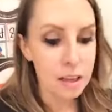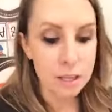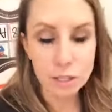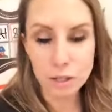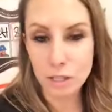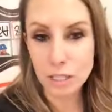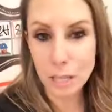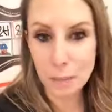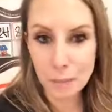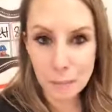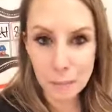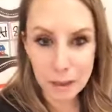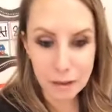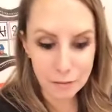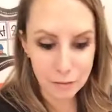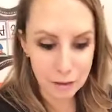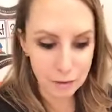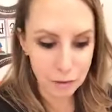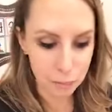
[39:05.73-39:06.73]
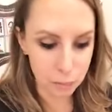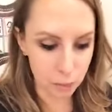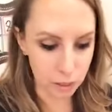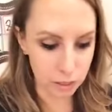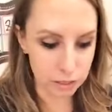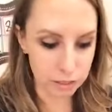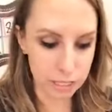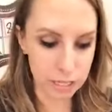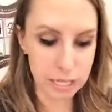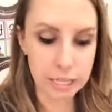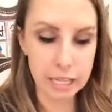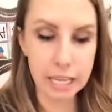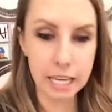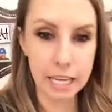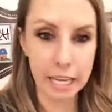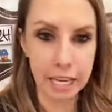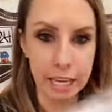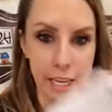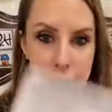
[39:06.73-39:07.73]
So some of my favorite books, and in
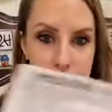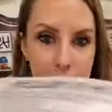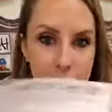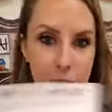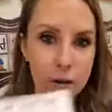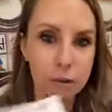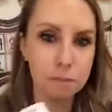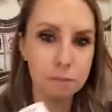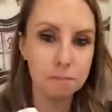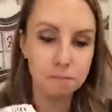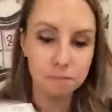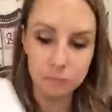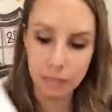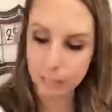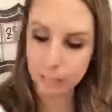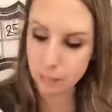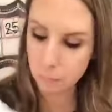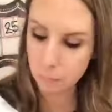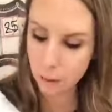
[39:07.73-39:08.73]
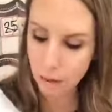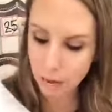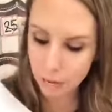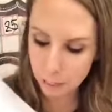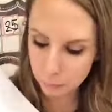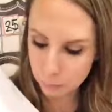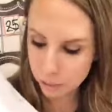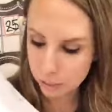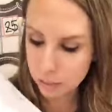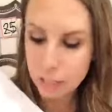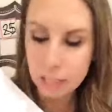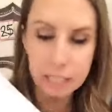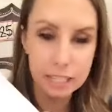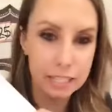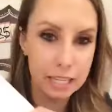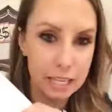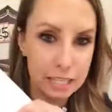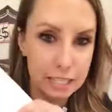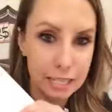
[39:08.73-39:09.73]
the handout at the bottom, it,
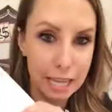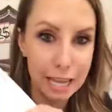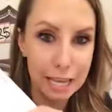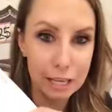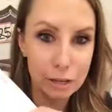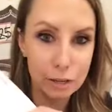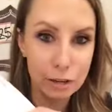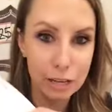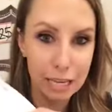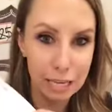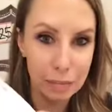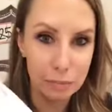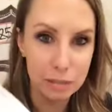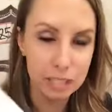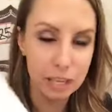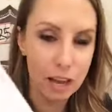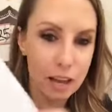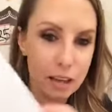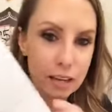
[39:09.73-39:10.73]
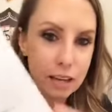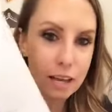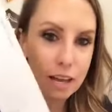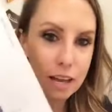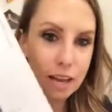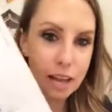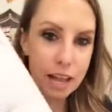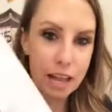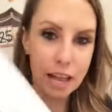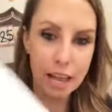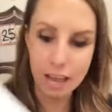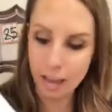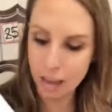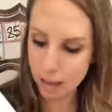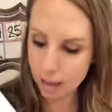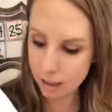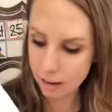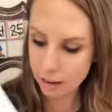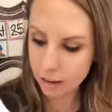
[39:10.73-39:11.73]
it says take you to Amazon
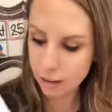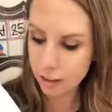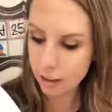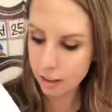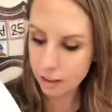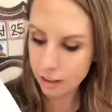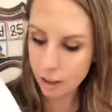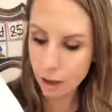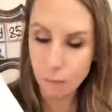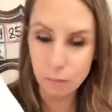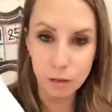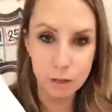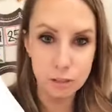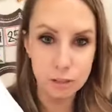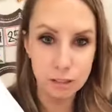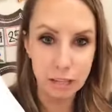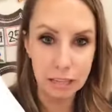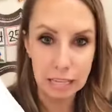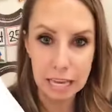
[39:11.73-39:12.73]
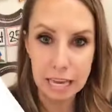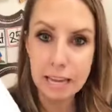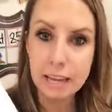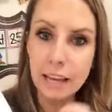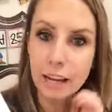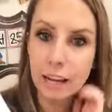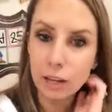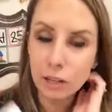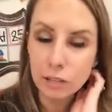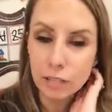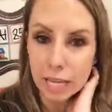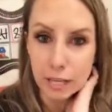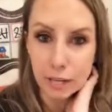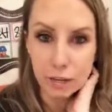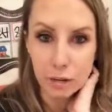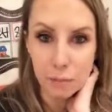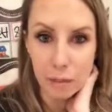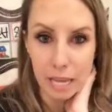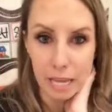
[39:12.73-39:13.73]
and um, there's a link and it'll
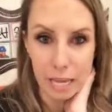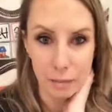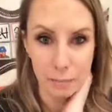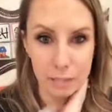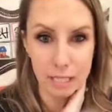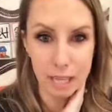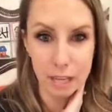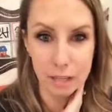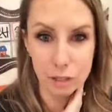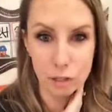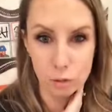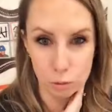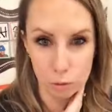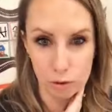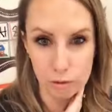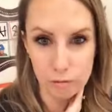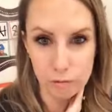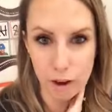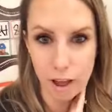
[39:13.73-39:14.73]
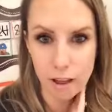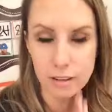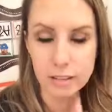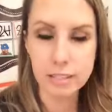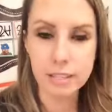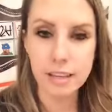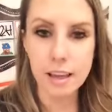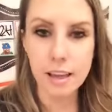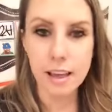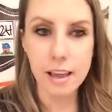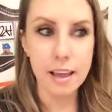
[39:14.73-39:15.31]
take you to my Amazon storefront